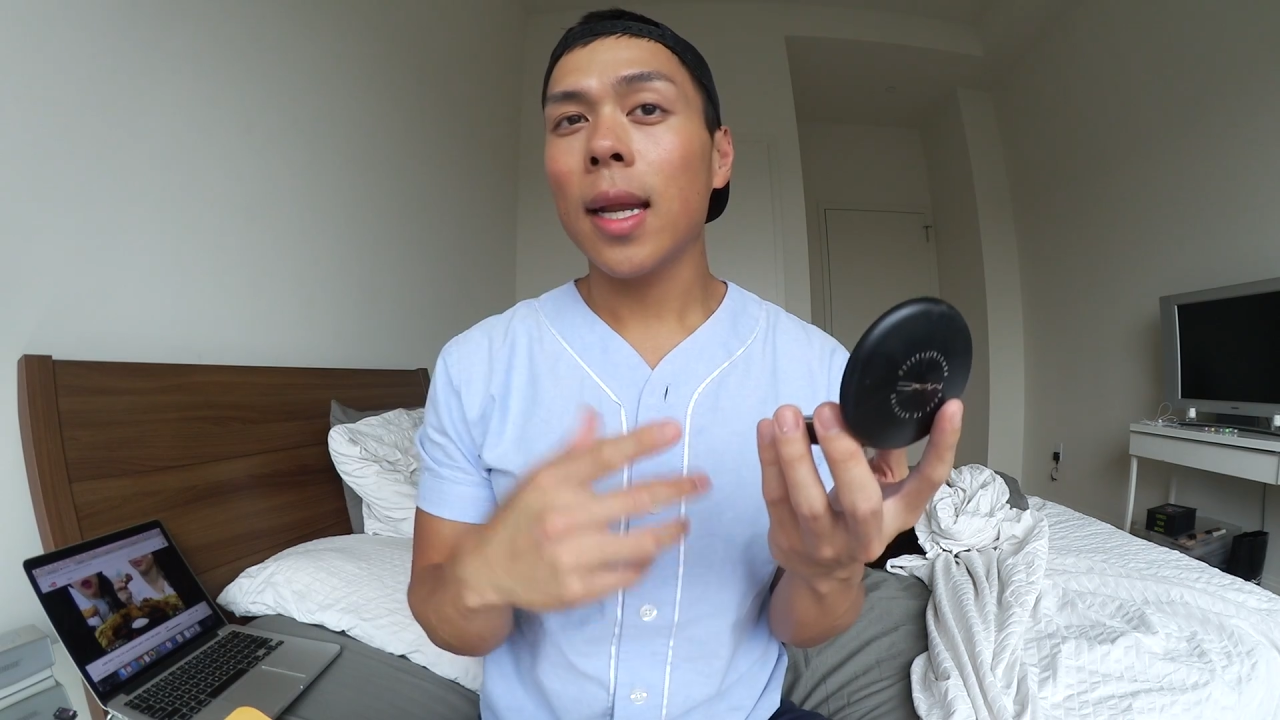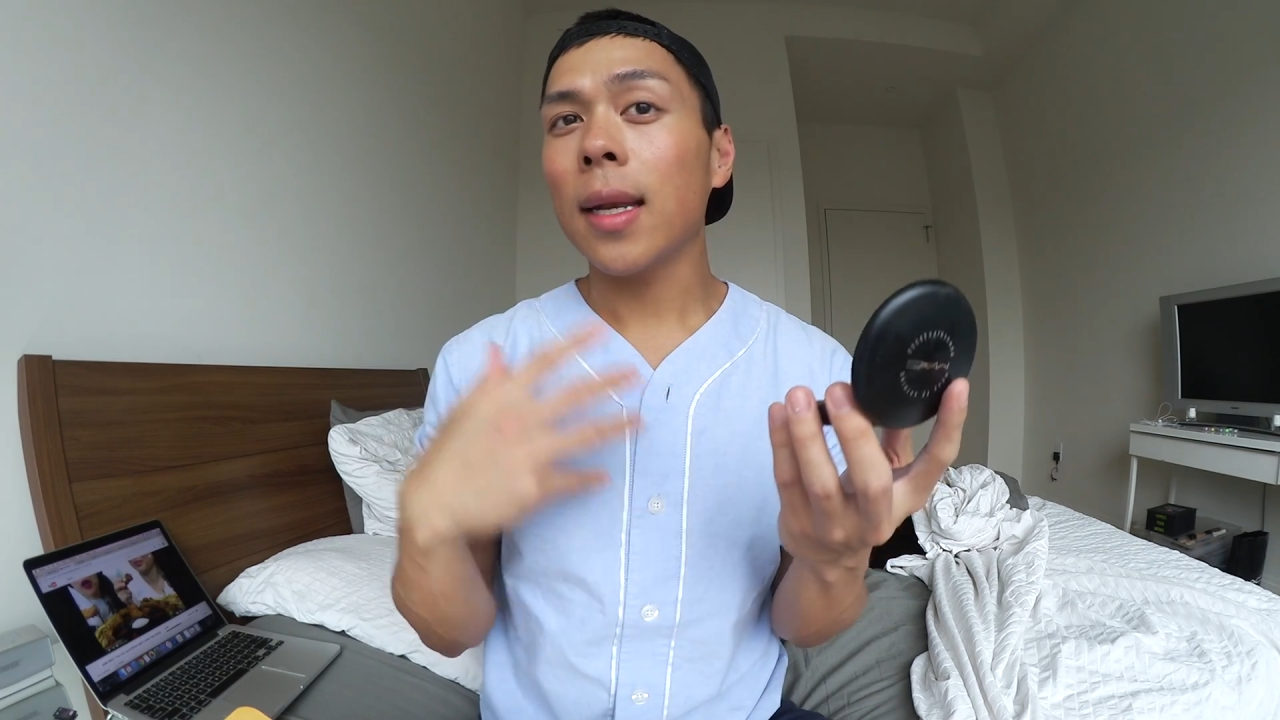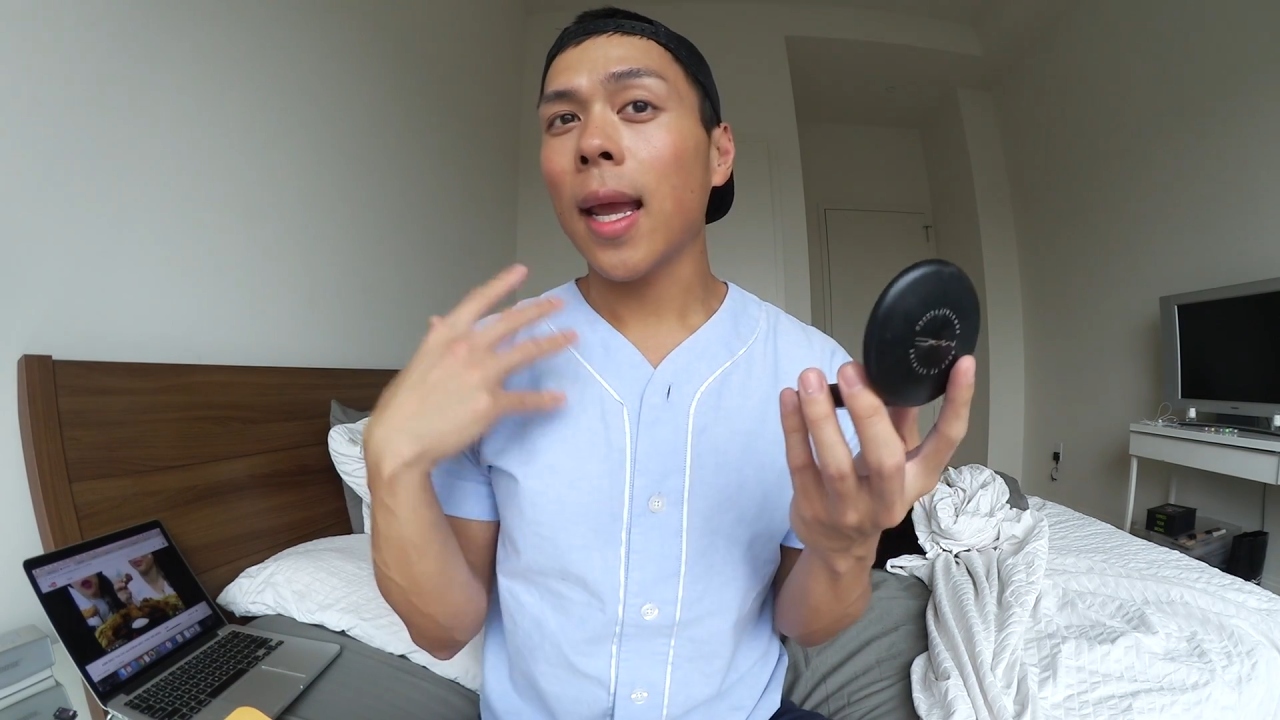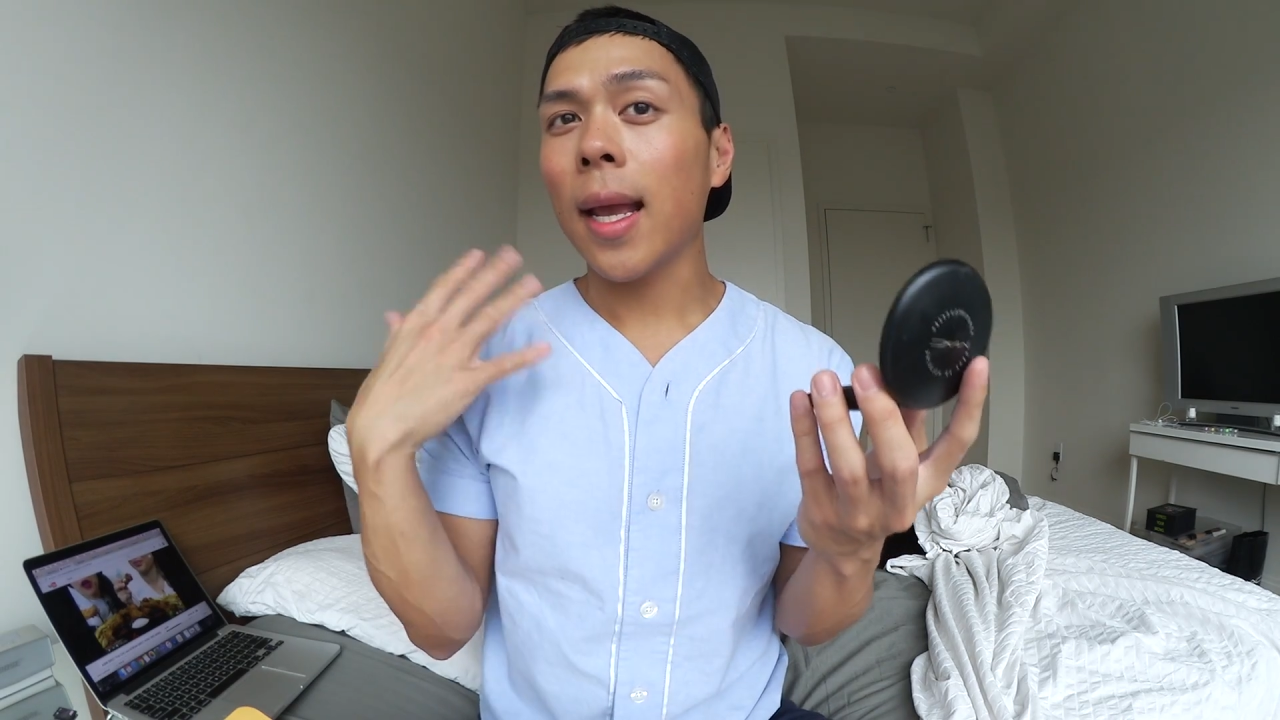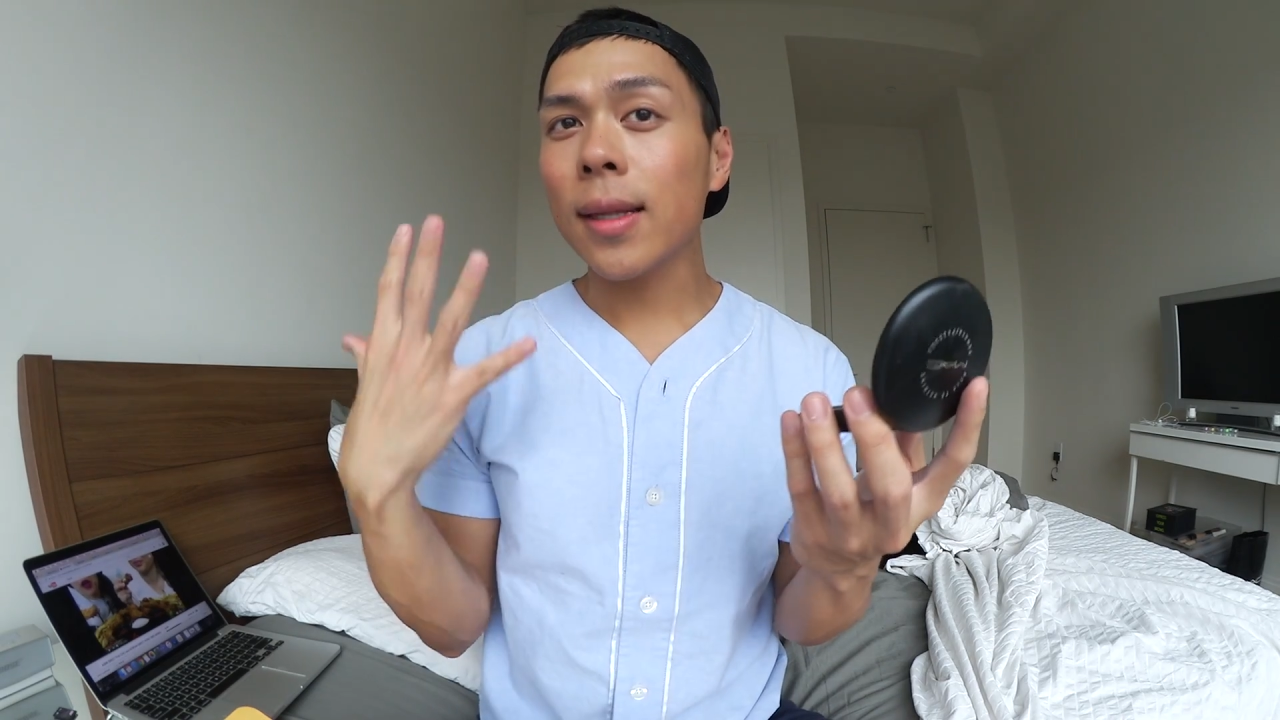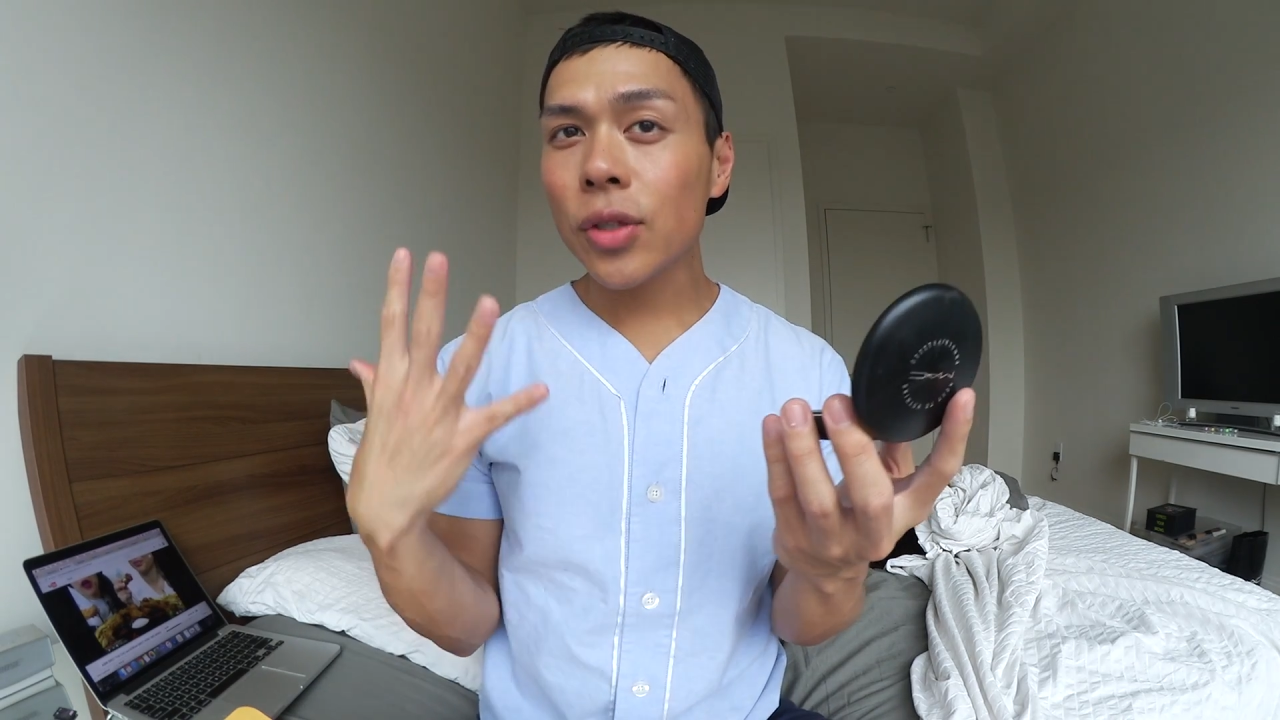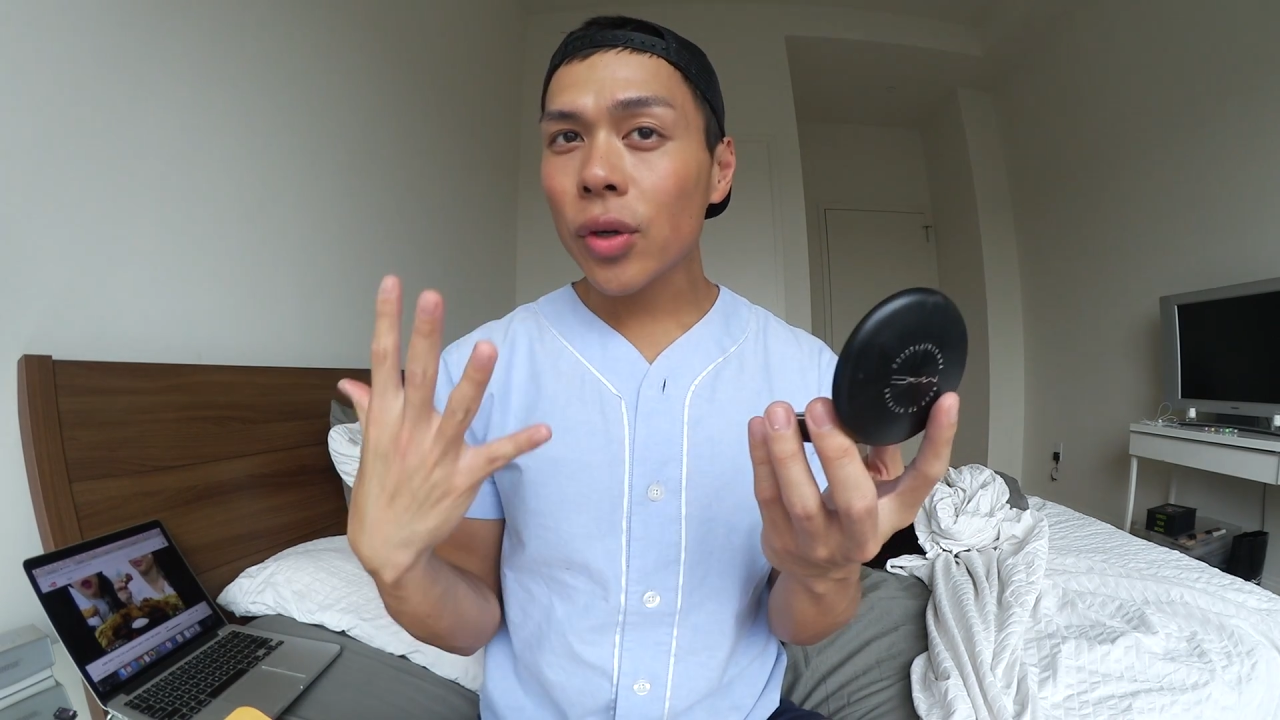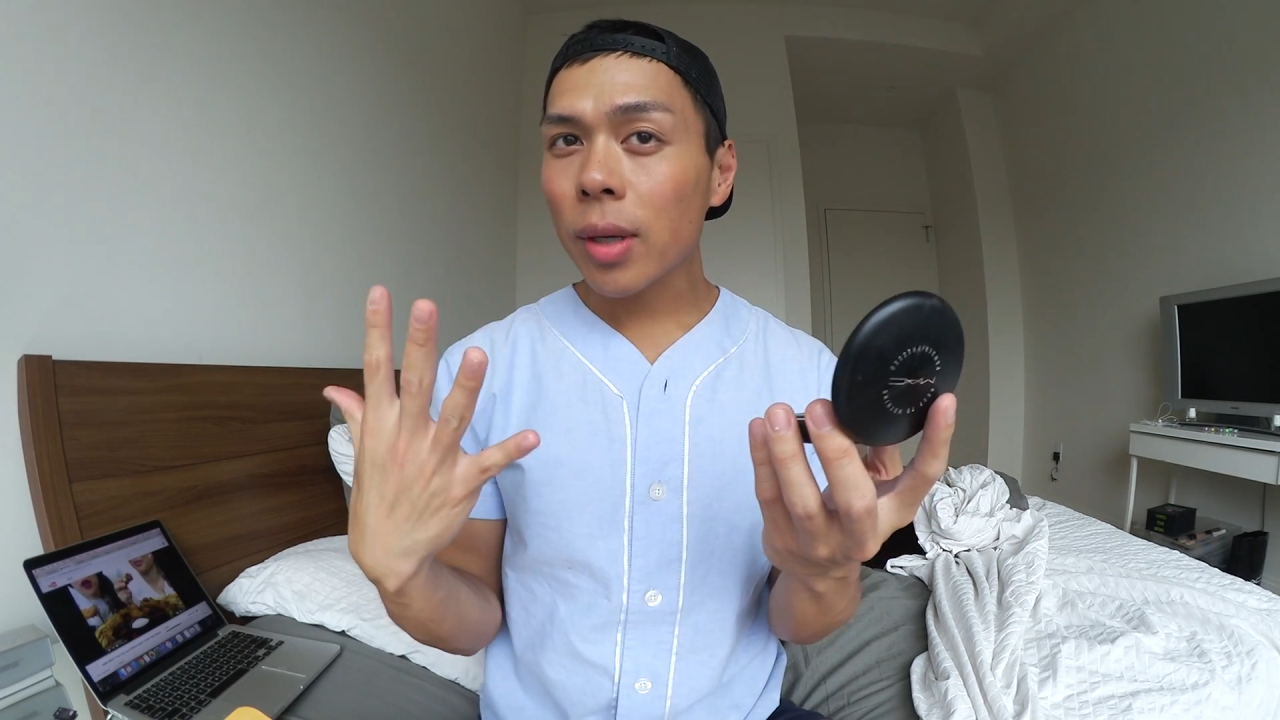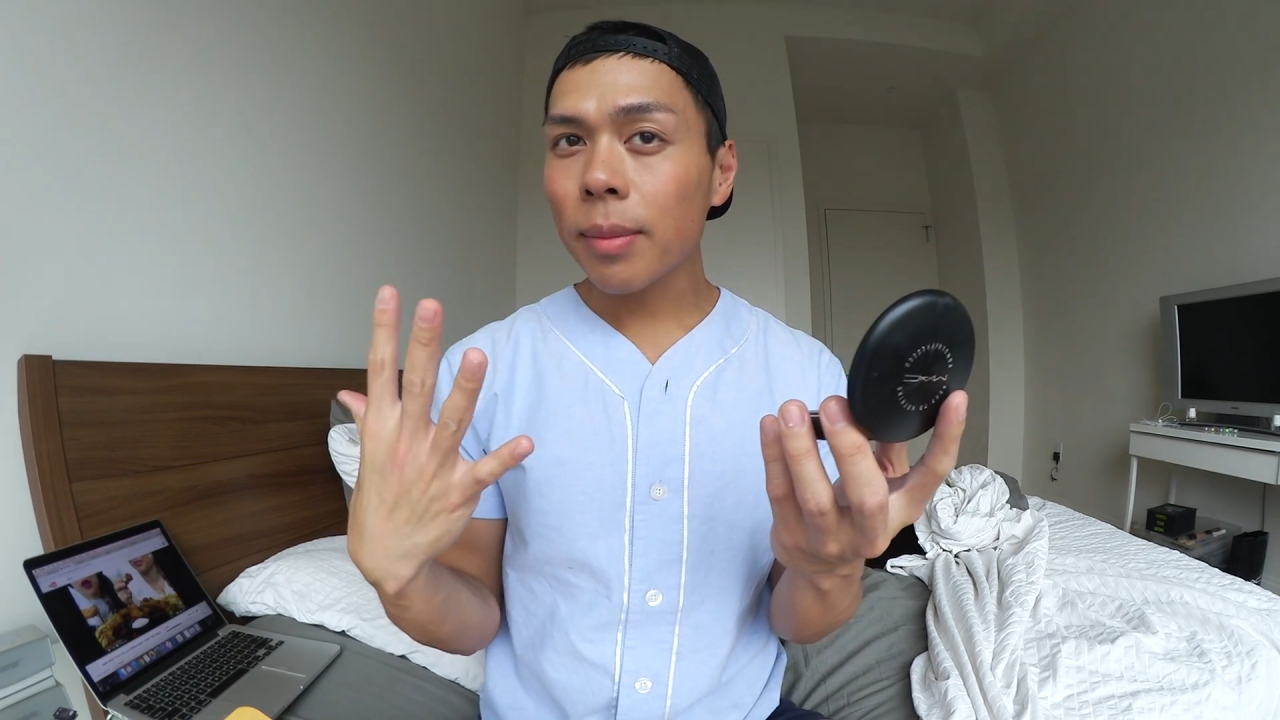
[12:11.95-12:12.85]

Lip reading: enhance your